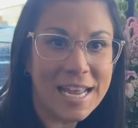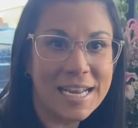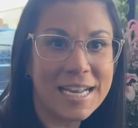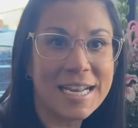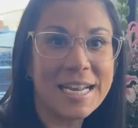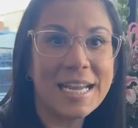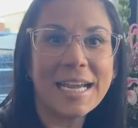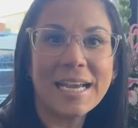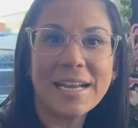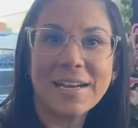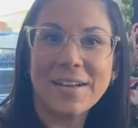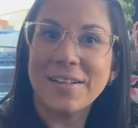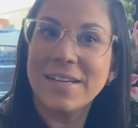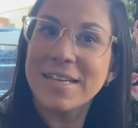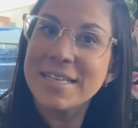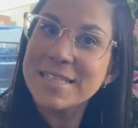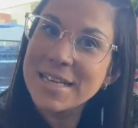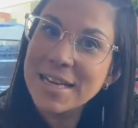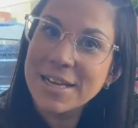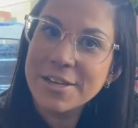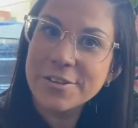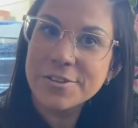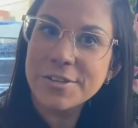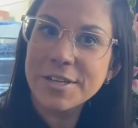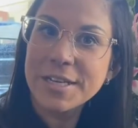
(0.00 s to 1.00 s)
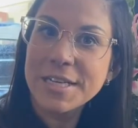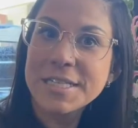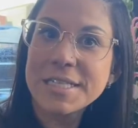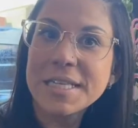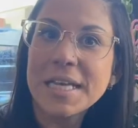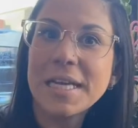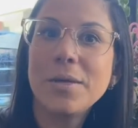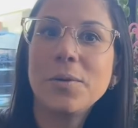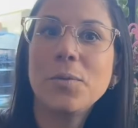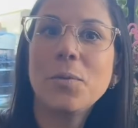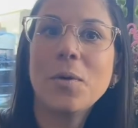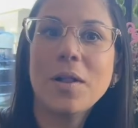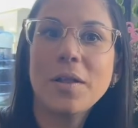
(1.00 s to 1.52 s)
and analyze x-rays,
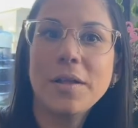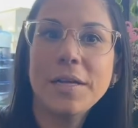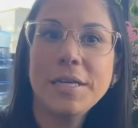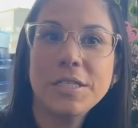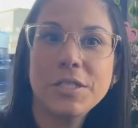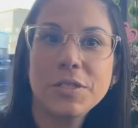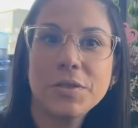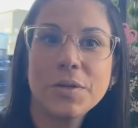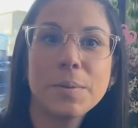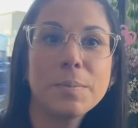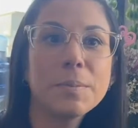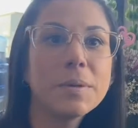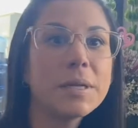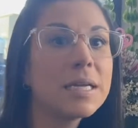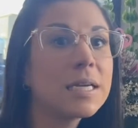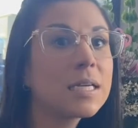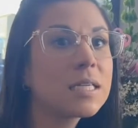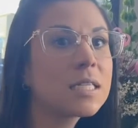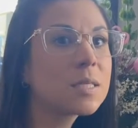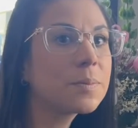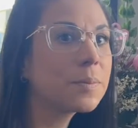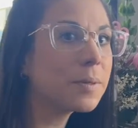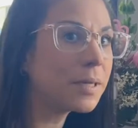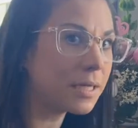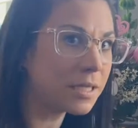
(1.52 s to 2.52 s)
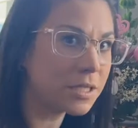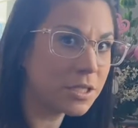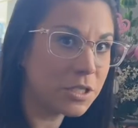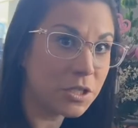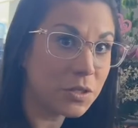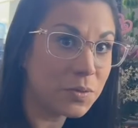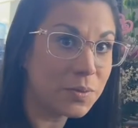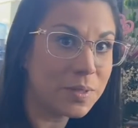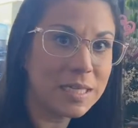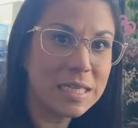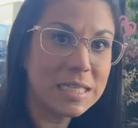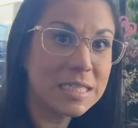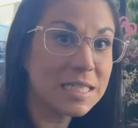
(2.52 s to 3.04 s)
and while I do, I'm going to explain
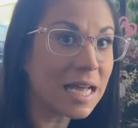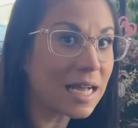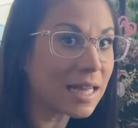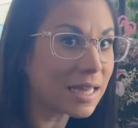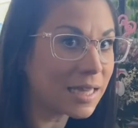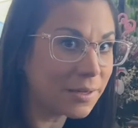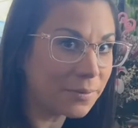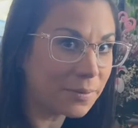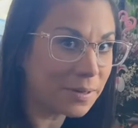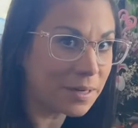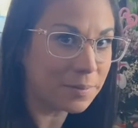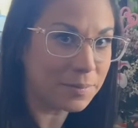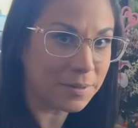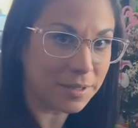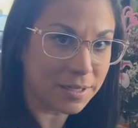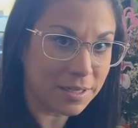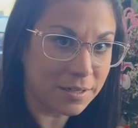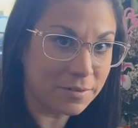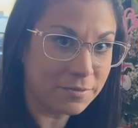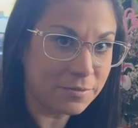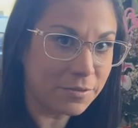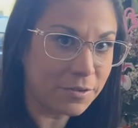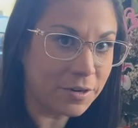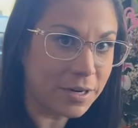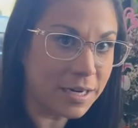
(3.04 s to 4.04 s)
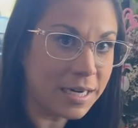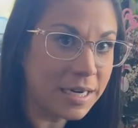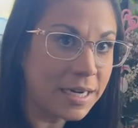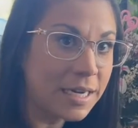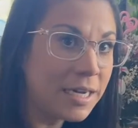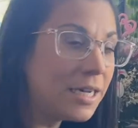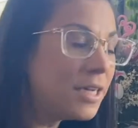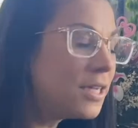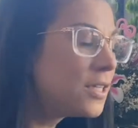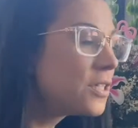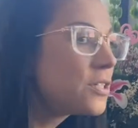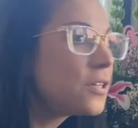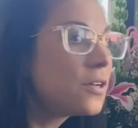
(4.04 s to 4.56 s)
to you exactly what I'm looking for.
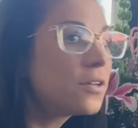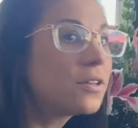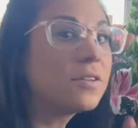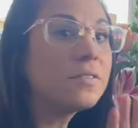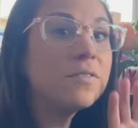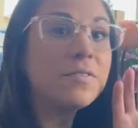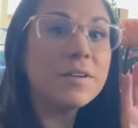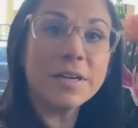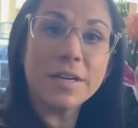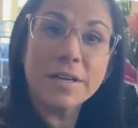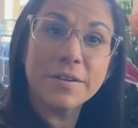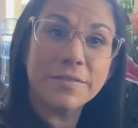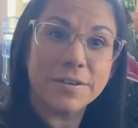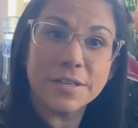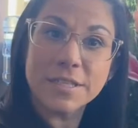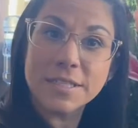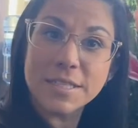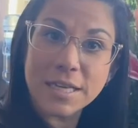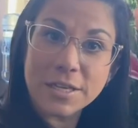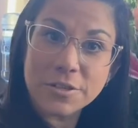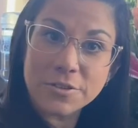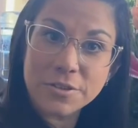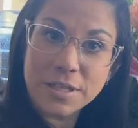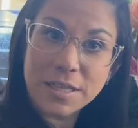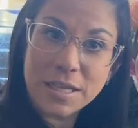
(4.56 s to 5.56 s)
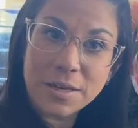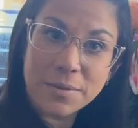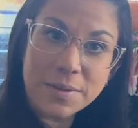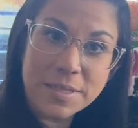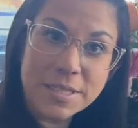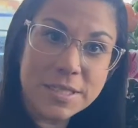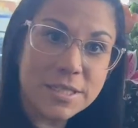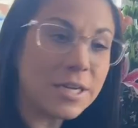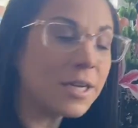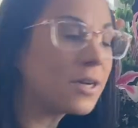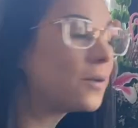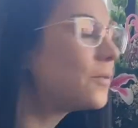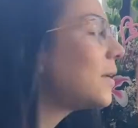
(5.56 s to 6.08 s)
So the very first x-ray that
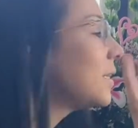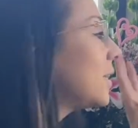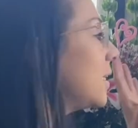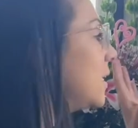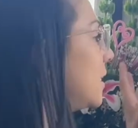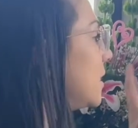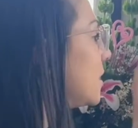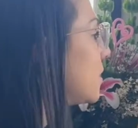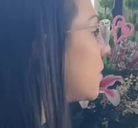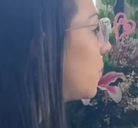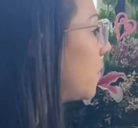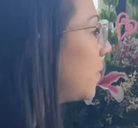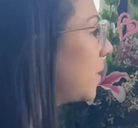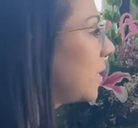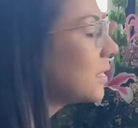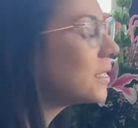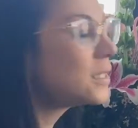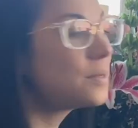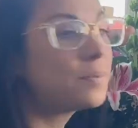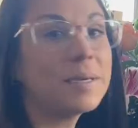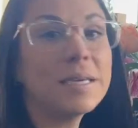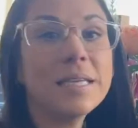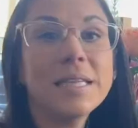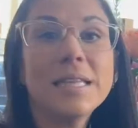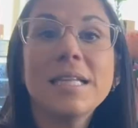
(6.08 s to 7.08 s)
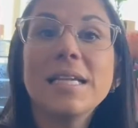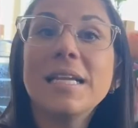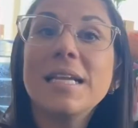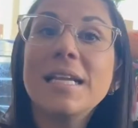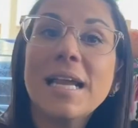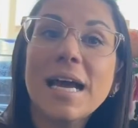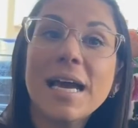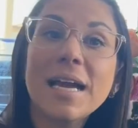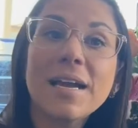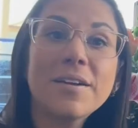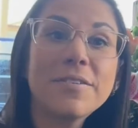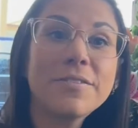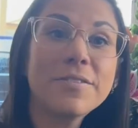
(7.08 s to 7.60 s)
we start with is going to be the
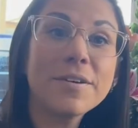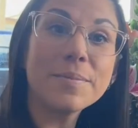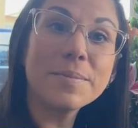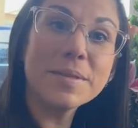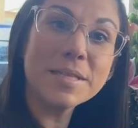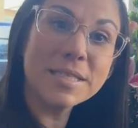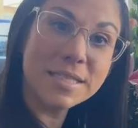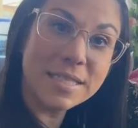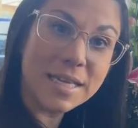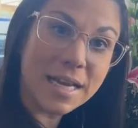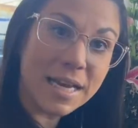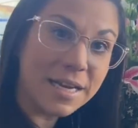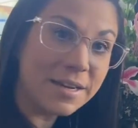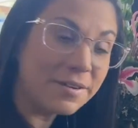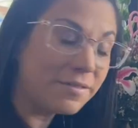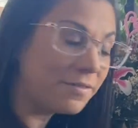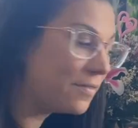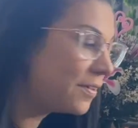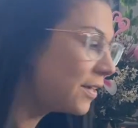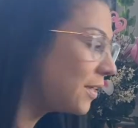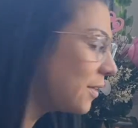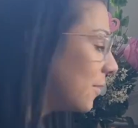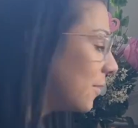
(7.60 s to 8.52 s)
neck from the side view.